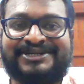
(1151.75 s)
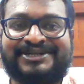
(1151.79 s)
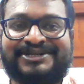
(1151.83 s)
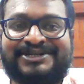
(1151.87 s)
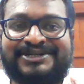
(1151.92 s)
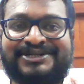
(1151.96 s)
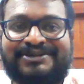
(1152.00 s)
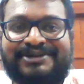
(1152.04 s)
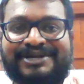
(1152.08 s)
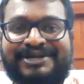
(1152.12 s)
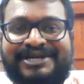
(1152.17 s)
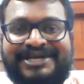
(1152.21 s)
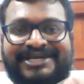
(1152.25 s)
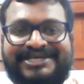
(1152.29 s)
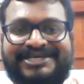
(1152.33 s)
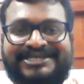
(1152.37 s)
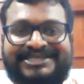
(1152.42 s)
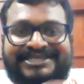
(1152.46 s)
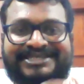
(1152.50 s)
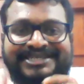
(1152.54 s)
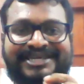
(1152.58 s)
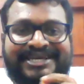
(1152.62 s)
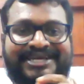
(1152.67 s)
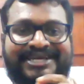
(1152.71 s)
So
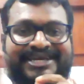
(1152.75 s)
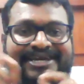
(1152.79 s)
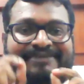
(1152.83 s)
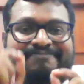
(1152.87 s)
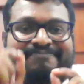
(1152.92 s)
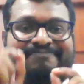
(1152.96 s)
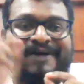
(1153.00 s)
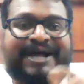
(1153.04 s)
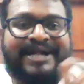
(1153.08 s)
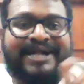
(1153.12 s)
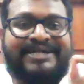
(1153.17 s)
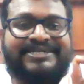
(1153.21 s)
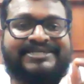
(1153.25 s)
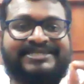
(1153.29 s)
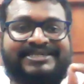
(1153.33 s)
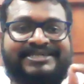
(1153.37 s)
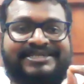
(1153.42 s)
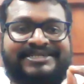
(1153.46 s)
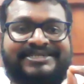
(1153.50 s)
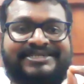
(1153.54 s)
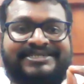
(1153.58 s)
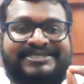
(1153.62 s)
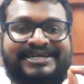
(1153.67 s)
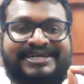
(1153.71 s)
his thinking
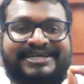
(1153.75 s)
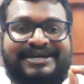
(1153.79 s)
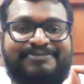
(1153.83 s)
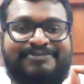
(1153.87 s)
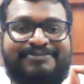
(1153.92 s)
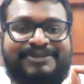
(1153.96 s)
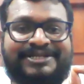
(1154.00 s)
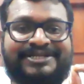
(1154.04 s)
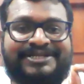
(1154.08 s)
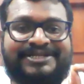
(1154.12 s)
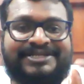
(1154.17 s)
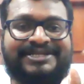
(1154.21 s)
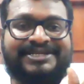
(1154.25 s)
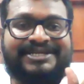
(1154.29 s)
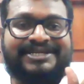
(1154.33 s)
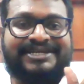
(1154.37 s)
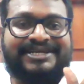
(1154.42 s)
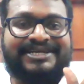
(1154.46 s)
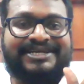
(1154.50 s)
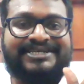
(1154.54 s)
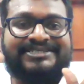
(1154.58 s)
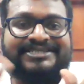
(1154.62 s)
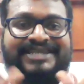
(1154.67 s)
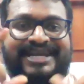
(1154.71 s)
pattern, I mean,
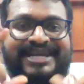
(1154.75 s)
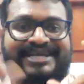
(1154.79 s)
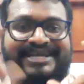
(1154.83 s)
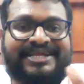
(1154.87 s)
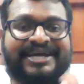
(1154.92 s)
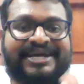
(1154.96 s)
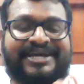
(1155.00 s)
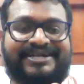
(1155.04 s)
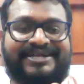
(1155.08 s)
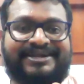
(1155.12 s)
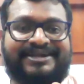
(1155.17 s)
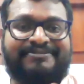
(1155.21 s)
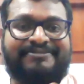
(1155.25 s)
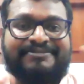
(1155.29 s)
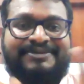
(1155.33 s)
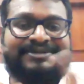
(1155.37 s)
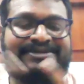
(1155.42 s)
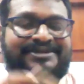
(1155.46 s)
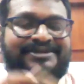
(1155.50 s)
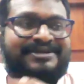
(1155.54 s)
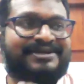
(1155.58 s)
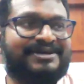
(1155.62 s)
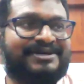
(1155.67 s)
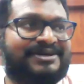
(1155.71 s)
is like that.
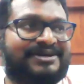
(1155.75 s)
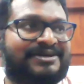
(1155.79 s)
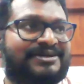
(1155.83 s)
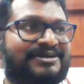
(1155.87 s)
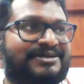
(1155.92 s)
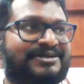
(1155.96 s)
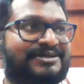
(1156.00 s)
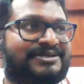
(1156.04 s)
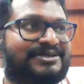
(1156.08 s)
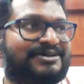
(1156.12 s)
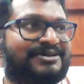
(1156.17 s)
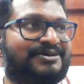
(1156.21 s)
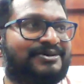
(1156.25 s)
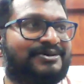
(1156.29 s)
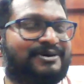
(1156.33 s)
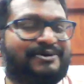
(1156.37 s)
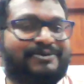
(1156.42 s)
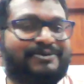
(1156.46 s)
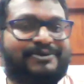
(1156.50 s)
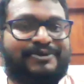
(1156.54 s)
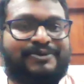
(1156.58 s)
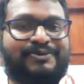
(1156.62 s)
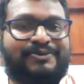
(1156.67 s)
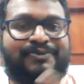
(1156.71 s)

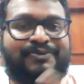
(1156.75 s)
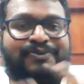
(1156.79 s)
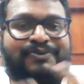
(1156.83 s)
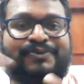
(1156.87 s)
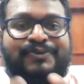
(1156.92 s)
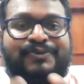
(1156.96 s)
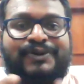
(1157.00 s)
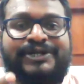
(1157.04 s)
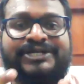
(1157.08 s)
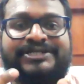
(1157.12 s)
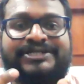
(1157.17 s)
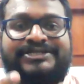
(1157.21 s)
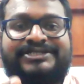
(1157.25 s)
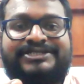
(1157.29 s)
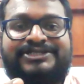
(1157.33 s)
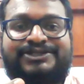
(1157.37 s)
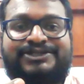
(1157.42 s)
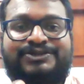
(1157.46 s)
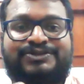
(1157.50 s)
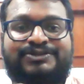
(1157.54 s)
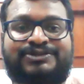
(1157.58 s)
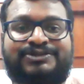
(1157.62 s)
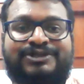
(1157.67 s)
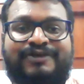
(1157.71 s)
So what is the
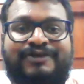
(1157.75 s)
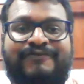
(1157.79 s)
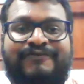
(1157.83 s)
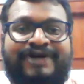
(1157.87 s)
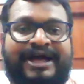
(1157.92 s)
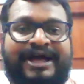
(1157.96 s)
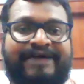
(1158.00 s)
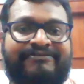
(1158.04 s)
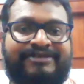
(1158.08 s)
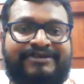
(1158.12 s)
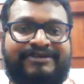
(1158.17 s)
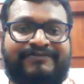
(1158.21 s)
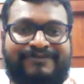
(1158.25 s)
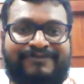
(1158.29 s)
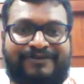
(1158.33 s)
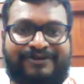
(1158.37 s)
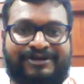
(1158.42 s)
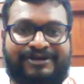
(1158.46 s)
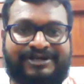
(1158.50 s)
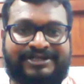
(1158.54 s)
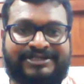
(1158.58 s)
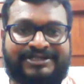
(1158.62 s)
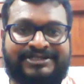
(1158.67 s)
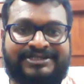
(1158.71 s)
use of having
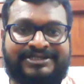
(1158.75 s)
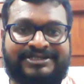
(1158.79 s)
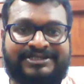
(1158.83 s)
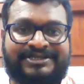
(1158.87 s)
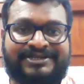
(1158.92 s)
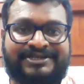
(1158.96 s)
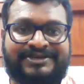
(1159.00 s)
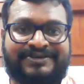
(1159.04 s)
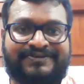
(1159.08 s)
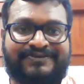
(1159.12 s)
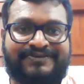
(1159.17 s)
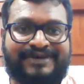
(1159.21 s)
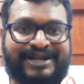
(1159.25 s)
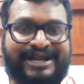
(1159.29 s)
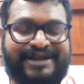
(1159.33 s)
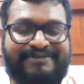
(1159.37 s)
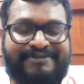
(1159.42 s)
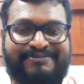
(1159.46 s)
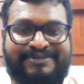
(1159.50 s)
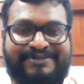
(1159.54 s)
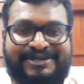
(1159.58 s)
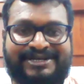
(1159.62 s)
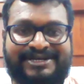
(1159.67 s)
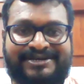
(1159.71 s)
forests when
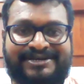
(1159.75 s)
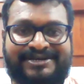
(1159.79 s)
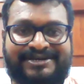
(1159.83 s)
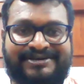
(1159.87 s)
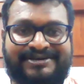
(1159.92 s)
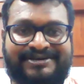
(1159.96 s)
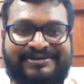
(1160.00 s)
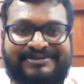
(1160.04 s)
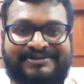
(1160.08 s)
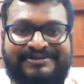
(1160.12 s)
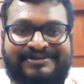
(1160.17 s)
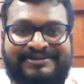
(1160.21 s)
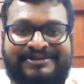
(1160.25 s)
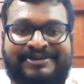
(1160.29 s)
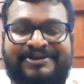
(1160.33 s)
I'm here?